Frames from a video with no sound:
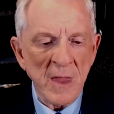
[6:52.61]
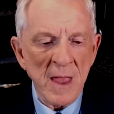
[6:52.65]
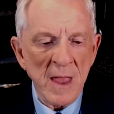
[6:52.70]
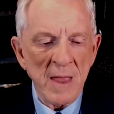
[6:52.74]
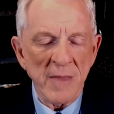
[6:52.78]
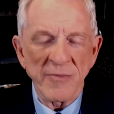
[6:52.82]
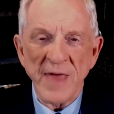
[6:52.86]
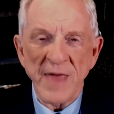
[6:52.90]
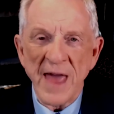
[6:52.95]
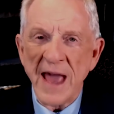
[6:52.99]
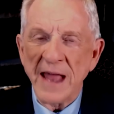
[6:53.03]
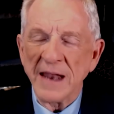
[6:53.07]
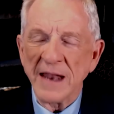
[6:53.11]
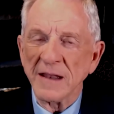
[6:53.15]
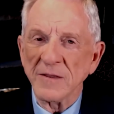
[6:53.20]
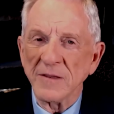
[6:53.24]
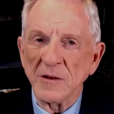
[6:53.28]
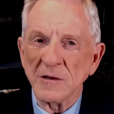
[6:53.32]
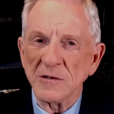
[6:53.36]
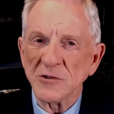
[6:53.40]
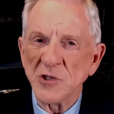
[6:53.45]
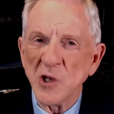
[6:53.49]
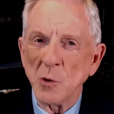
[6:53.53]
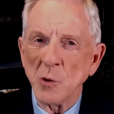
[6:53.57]
that
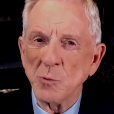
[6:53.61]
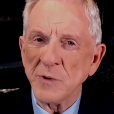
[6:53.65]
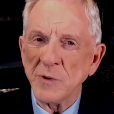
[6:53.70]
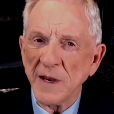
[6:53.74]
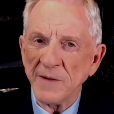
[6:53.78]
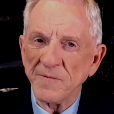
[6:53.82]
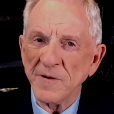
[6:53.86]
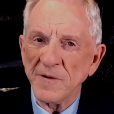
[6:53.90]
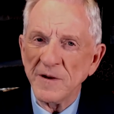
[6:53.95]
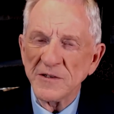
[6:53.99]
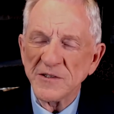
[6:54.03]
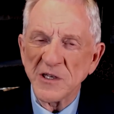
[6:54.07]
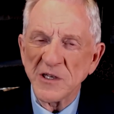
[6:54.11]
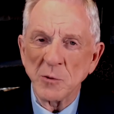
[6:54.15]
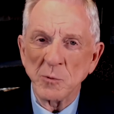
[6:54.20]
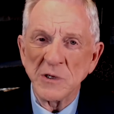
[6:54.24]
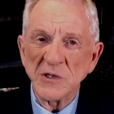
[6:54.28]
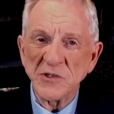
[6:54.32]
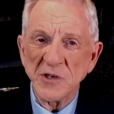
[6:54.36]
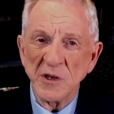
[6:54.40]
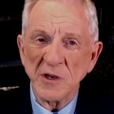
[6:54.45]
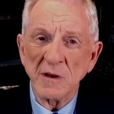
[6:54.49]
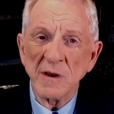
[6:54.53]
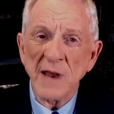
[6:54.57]
there's no difference, that we
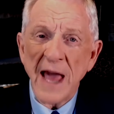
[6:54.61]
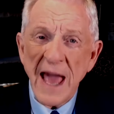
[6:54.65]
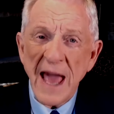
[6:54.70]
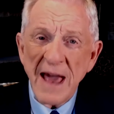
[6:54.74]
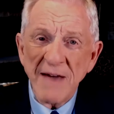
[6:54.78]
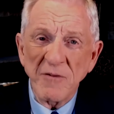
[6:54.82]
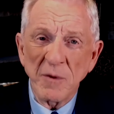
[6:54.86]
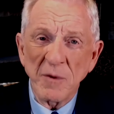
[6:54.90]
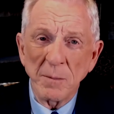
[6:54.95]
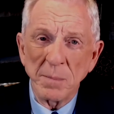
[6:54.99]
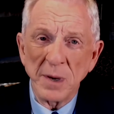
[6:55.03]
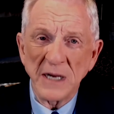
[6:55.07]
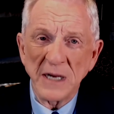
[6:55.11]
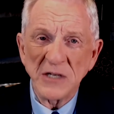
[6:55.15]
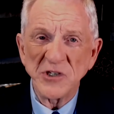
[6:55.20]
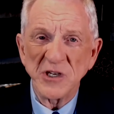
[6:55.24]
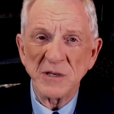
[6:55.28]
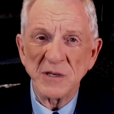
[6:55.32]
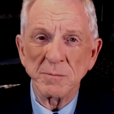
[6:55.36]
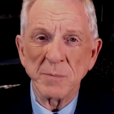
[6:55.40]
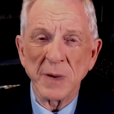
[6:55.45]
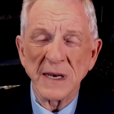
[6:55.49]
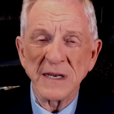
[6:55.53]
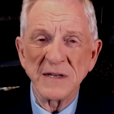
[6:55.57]
still have a
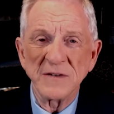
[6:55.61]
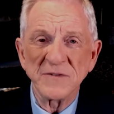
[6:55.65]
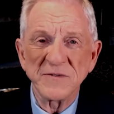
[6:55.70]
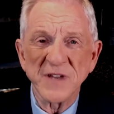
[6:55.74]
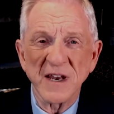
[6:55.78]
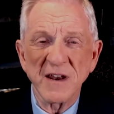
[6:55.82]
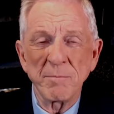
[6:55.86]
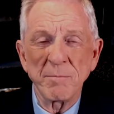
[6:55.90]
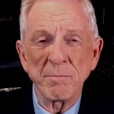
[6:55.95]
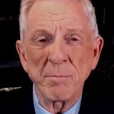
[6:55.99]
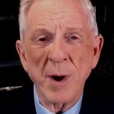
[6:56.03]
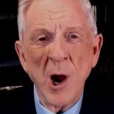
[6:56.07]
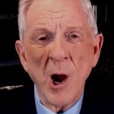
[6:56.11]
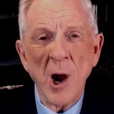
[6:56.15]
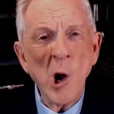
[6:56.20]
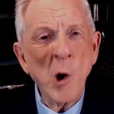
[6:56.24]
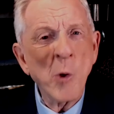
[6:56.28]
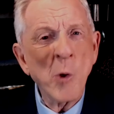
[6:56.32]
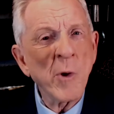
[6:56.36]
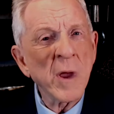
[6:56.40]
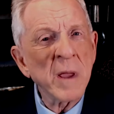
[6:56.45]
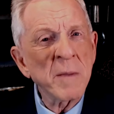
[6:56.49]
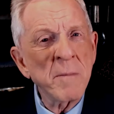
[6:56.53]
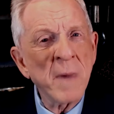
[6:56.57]
budget, but instead of
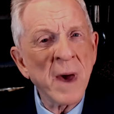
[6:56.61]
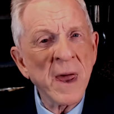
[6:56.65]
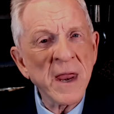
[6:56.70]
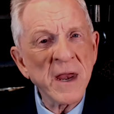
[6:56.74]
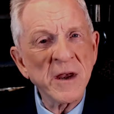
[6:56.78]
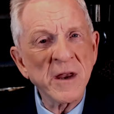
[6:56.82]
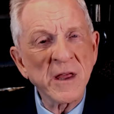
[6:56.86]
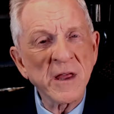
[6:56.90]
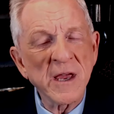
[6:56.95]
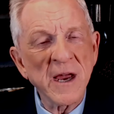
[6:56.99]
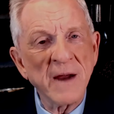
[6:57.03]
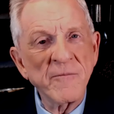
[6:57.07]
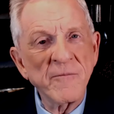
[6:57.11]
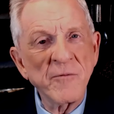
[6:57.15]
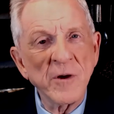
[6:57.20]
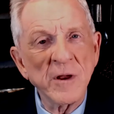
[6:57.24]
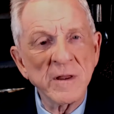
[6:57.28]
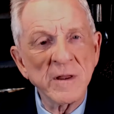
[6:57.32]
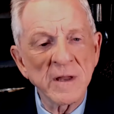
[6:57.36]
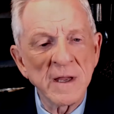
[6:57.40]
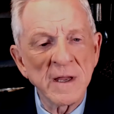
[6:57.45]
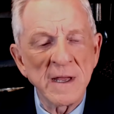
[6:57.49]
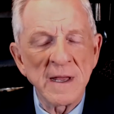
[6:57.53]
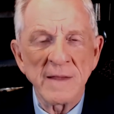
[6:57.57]
borrowing money to cover
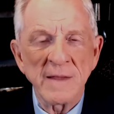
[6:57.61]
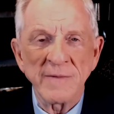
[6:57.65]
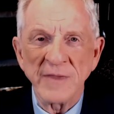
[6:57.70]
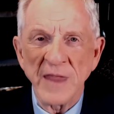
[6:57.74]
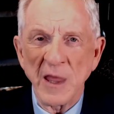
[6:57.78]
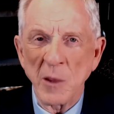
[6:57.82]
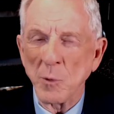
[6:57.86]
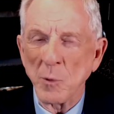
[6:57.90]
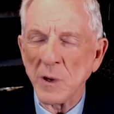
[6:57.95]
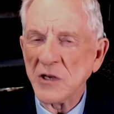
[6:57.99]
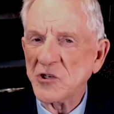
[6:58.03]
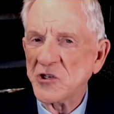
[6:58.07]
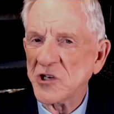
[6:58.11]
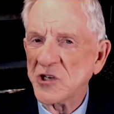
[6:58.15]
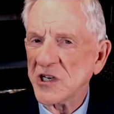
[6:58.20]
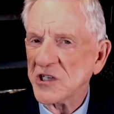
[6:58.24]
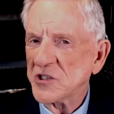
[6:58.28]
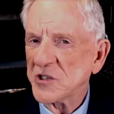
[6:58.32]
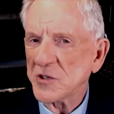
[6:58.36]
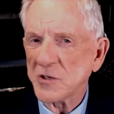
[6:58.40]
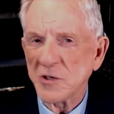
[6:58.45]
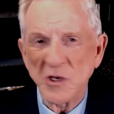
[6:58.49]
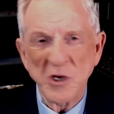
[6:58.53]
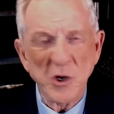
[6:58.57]
it, that we
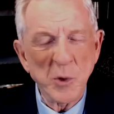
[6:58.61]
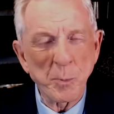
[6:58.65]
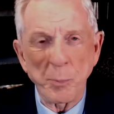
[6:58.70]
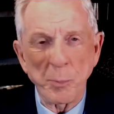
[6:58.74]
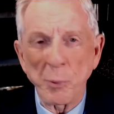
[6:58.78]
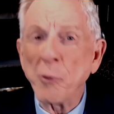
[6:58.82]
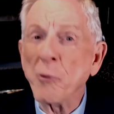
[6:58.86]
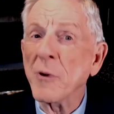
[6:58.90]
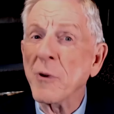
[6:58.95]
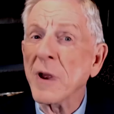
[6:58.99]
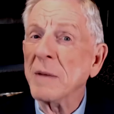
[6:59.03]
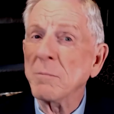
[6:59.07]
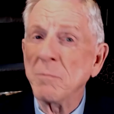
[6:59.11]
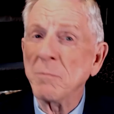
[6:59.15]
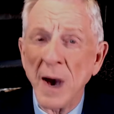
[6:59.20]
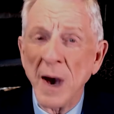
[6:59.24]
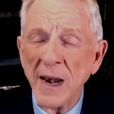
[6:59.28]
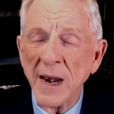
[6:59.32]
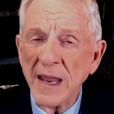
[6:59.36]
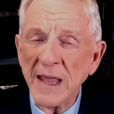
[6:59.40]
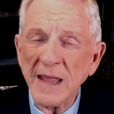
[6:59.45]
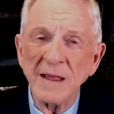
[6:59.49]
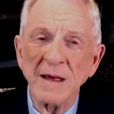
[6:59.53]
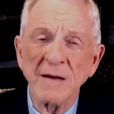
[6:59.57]
just print
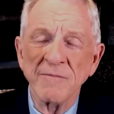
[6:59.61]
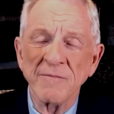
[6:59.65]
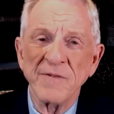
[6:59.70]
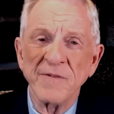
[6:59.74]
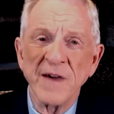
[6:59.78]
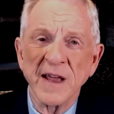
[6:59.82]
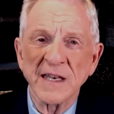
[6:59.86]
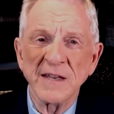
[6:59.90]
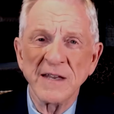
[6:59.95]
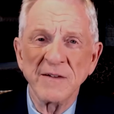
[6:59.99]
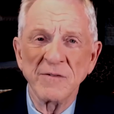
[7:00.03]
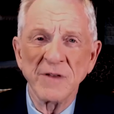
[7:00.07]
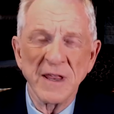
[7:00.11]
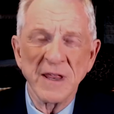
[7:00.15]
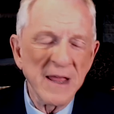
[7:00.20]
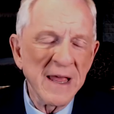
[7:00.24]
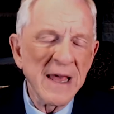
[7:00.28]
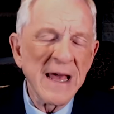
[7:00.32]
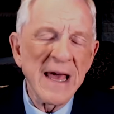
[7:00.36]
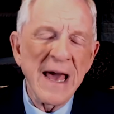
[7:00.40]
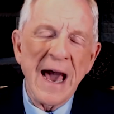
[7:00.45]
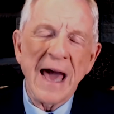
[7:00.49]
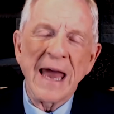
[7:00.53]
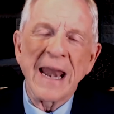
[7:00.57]
money effectively?
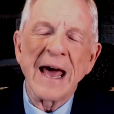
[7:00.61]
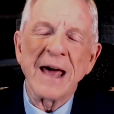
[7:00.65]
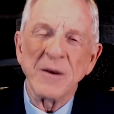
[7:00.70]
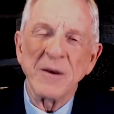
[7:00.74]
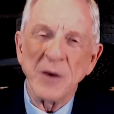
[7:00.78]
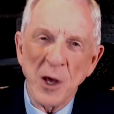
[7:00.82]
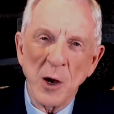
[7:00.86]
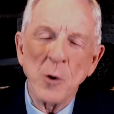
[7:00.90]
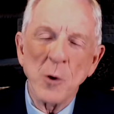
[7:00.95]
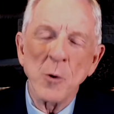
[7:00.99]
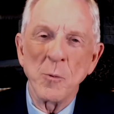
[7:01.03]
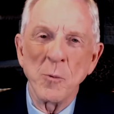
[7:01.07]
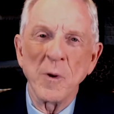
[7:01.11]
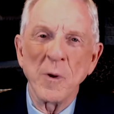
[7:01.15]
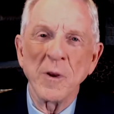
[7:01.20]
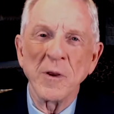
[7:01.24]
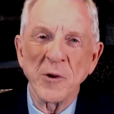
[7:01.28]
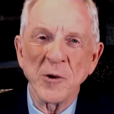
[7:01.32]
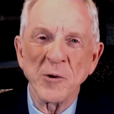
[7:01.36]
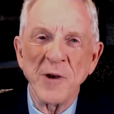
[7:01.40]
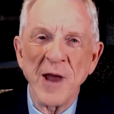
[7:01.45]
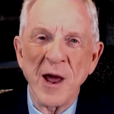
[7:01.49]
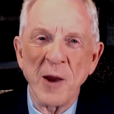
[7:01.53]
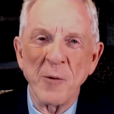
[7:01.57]
And I know
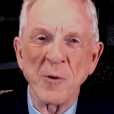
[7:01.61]
you're not